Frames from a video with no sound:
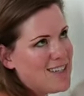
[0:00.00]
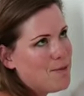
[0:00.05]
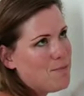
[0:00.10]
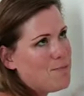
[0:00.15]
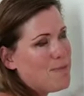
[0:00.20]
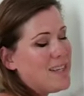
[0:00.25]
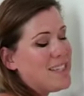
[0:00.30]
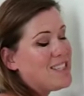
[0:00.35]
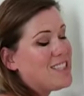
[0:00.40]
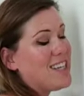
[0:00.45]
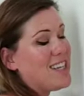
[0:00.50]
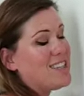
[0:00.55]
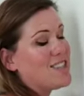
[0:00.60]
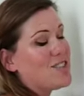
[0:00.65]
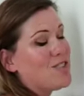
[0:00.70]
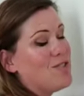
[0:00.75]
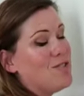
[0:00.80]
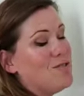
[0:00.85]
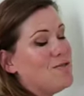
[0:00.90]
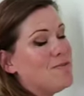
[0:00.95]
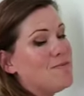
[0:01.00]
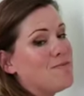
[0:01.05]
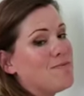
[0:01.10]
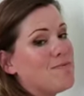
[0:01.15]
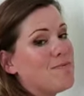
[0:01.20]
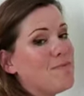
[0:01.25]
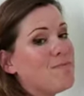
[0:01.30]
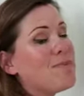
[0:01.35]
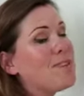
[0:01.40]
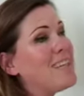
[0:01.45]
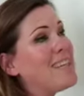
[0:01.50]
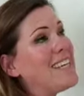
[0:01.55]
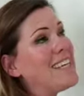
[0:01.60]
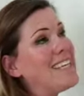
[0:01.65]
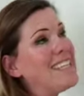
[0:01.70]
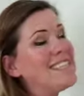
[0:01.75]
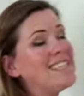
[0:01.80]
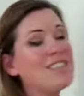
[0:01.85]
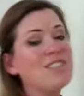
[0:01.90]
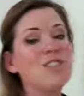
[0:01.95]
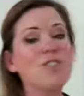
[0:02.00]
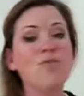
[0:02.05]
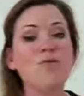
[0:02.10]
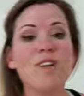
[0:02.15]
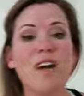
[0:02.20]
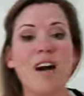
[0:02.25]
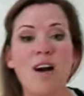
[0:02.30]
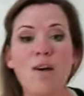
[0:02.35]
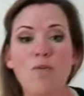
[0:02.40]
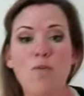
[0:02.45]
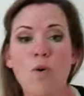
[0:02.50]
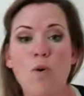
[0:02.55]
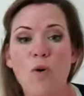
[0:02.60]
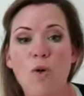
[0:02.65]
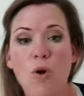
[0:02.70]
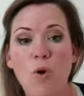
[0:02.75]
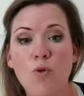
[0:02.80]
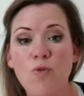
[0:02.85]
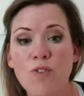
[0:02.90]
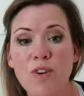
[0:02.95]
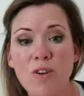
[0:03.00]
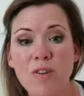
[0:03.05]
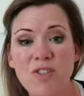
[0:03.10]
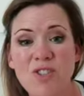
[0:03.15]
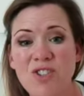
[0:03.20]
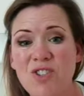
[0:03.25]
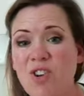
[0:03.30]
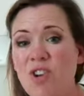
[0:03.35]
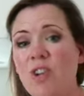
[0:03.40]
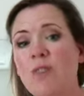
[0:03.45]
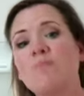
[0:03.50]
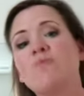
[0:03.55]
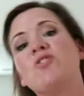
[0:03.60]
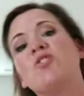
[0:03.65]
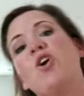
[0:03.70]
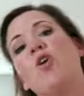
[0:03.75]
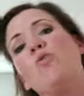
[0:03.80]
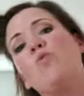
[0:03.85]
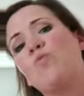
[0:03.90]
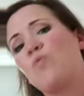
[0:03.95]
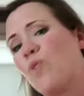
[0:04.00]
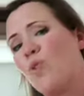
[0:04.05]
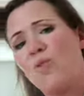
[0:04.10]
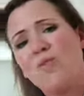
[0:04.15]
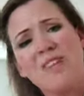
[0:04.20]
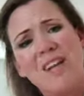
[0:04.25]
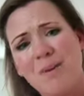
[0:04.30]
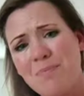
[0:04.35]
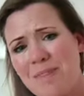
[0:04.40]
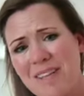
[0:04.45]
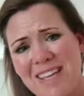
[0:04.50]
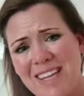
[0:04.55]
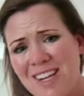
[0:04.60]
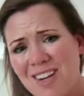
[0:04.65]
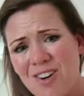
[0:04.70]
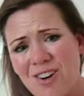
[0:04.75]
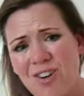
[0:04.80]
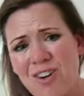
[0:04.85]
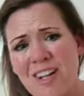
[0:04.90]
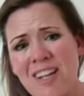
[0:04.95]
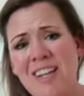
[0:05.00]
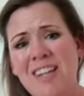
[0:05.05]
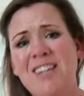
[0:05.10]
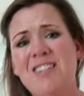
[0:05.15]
Be gentle. Please do not roll over your sternum. Don't roll up here.